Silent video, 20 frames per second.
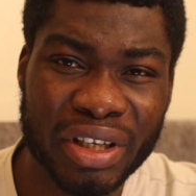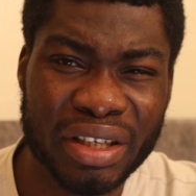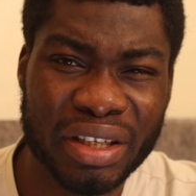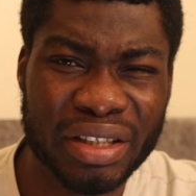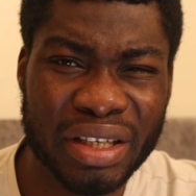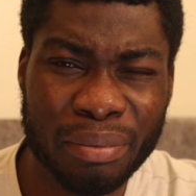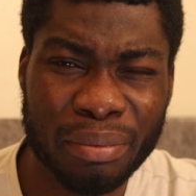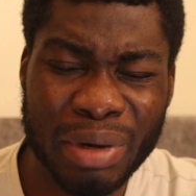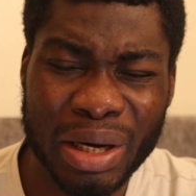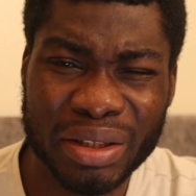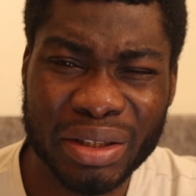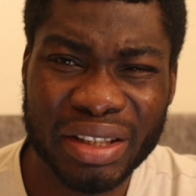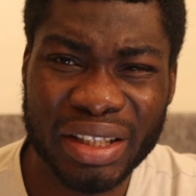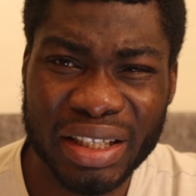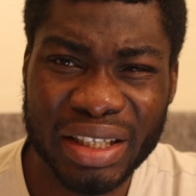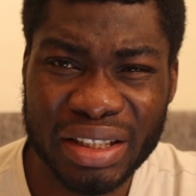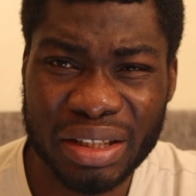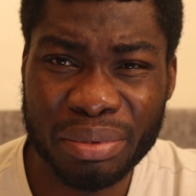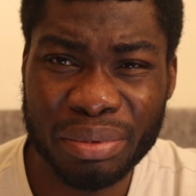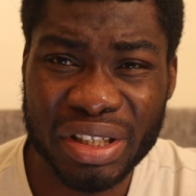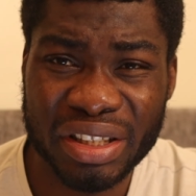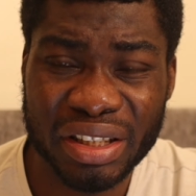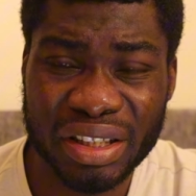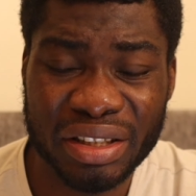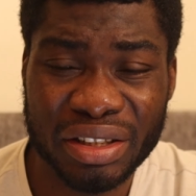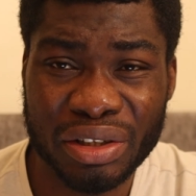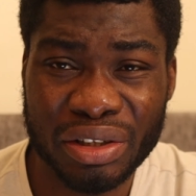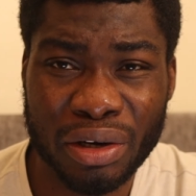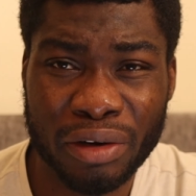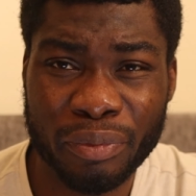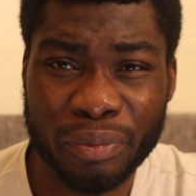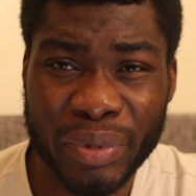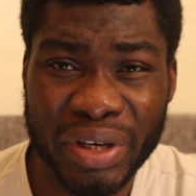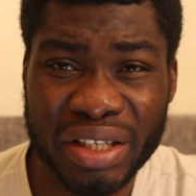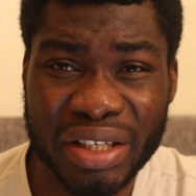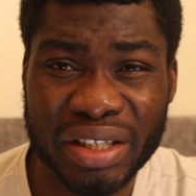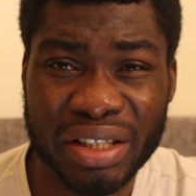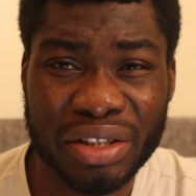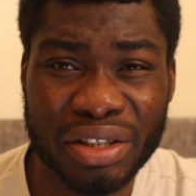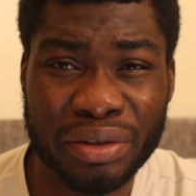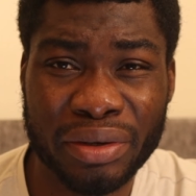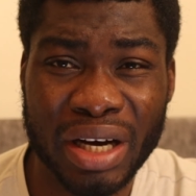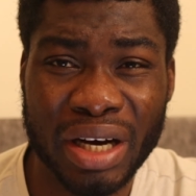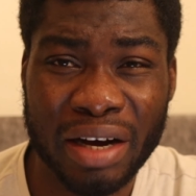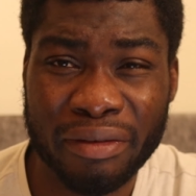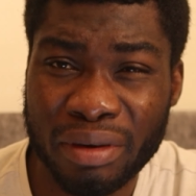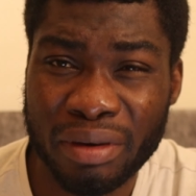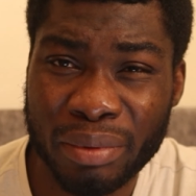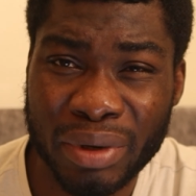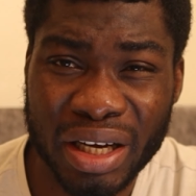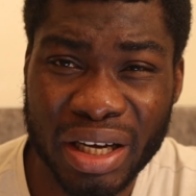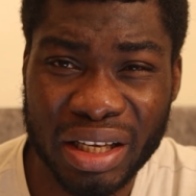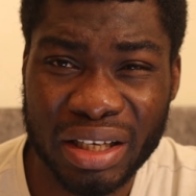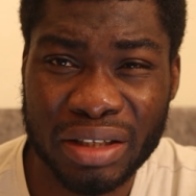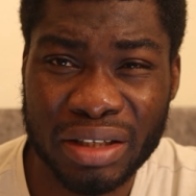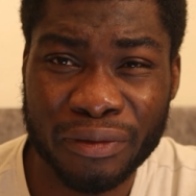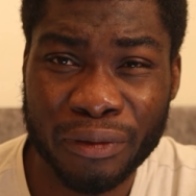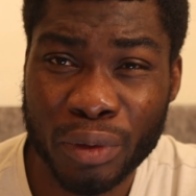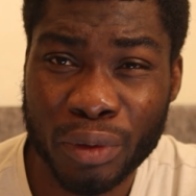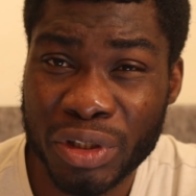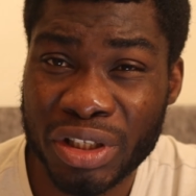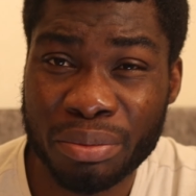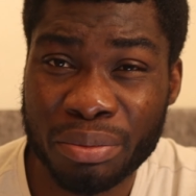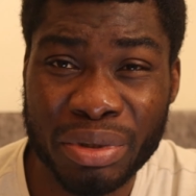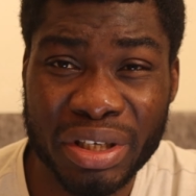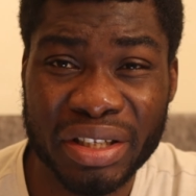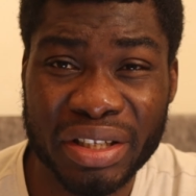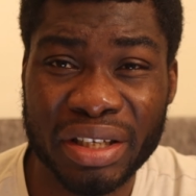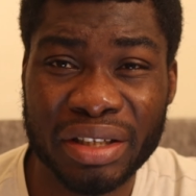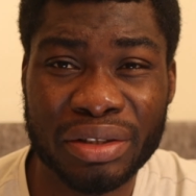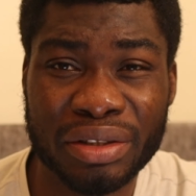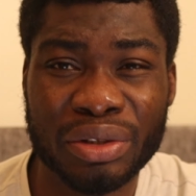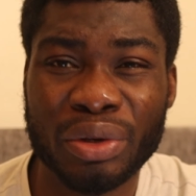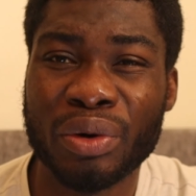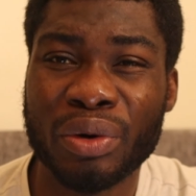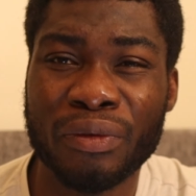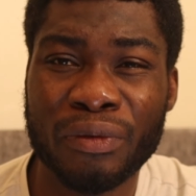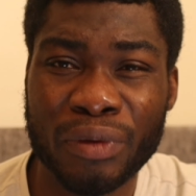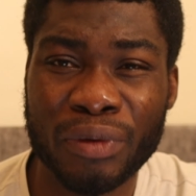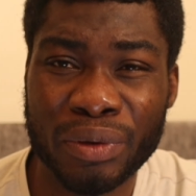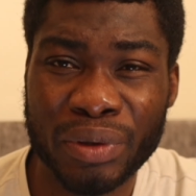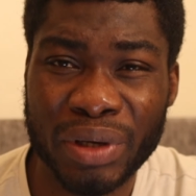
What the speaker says: say about 90% of patients, you have about at least 40% or